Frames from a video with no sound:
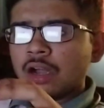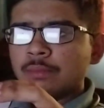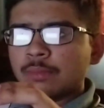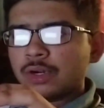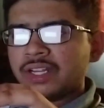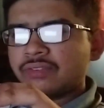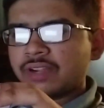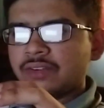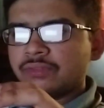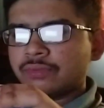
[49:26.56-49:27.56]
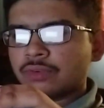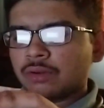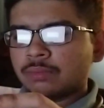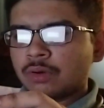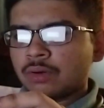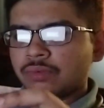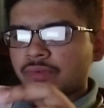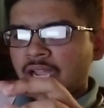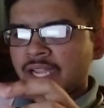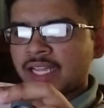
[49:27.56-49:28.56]
A modified form of
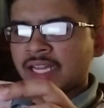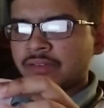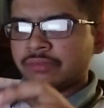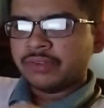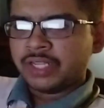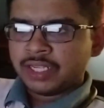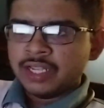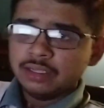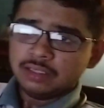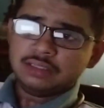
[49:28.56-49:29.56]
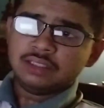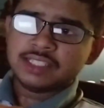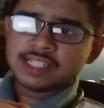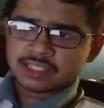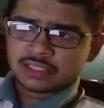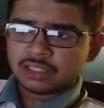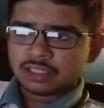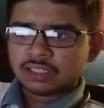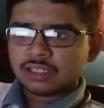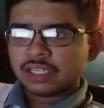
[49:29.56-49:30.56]
IRV is
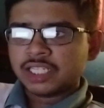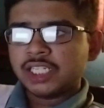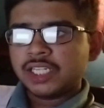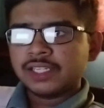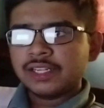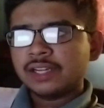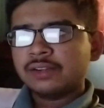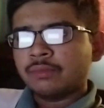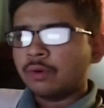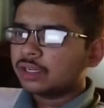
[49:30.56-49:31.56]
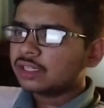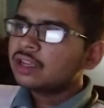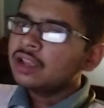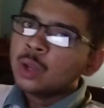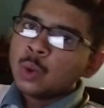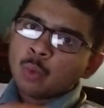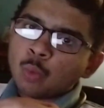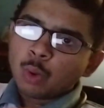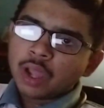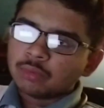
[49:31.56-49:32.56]
the contingent vote,
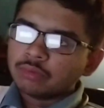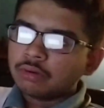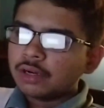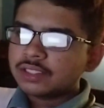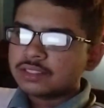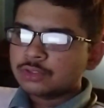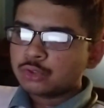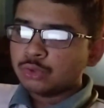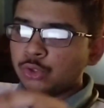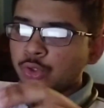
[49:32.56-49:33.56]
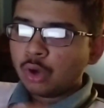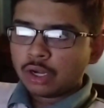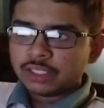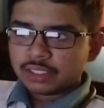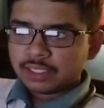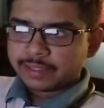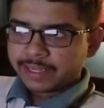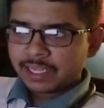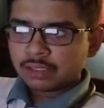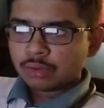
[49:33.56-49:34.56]
where votes do not
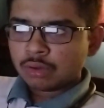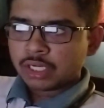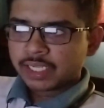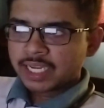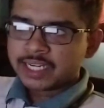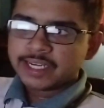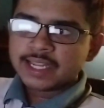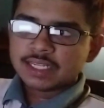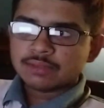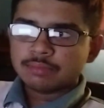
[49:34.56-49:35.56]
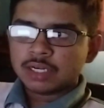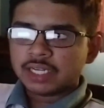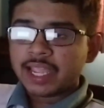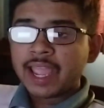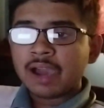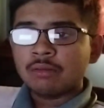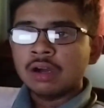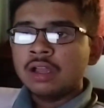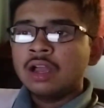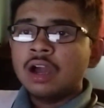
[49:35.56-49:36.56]
rank all candidates but have
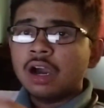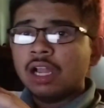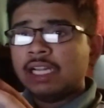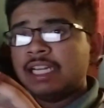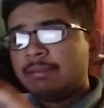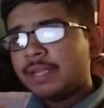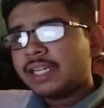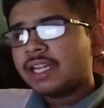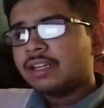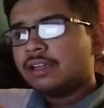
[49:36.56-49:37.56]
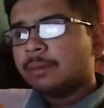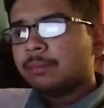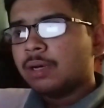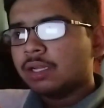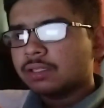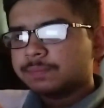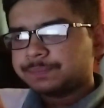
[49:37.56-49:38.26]
a limited number